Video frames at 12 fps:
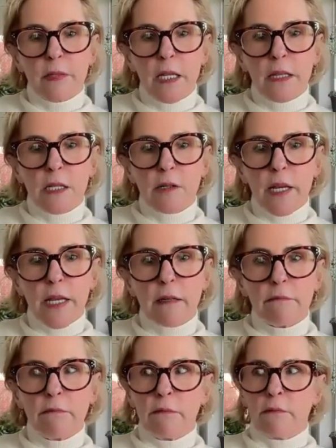And they are like,
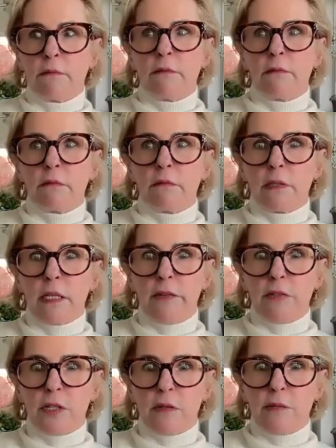well, I
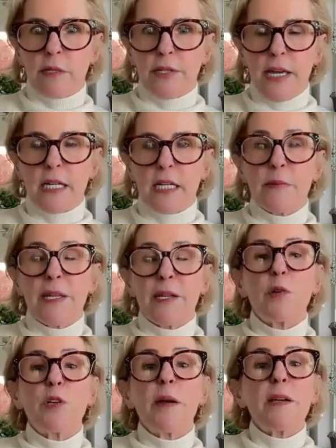haven't thought about that. And I'm
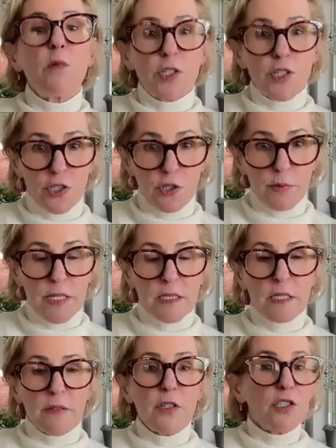like, well, you might want to,
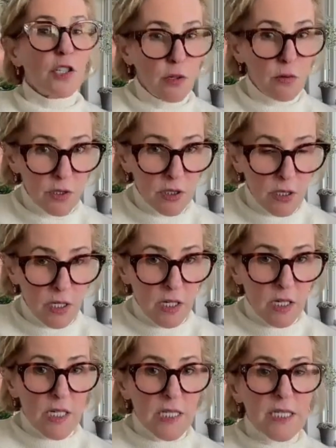because if you don't,
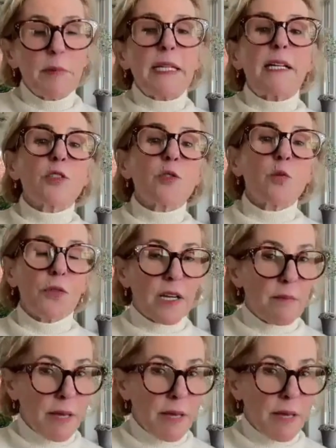somebody else will think